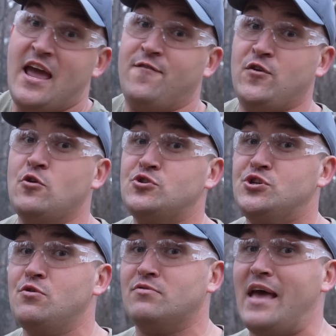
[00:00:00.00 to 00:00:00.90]
If you
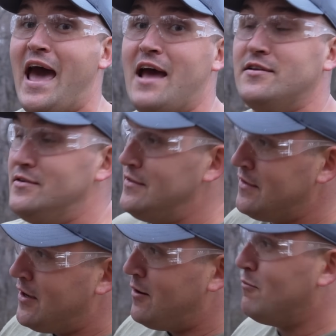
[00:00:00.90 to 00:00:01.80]
shoot that
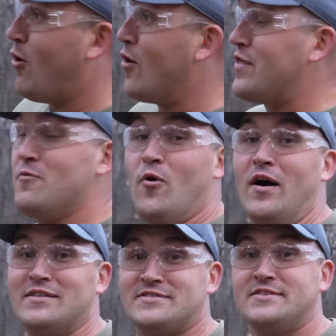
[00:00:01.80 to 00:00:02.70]
more than
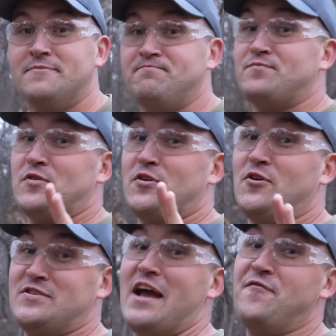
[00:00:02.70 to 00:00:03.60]
once,
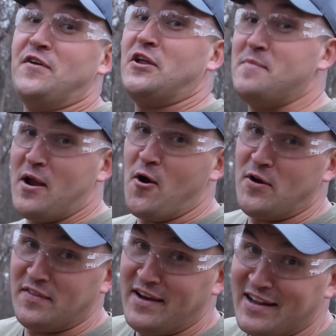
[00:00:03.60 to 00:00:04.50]
you're definitely going to be
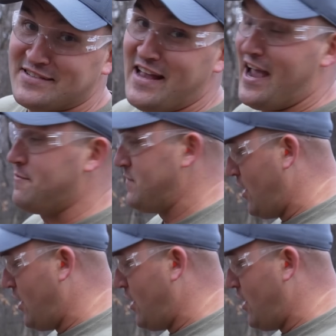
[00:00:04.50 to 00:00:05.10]
hurting the next day.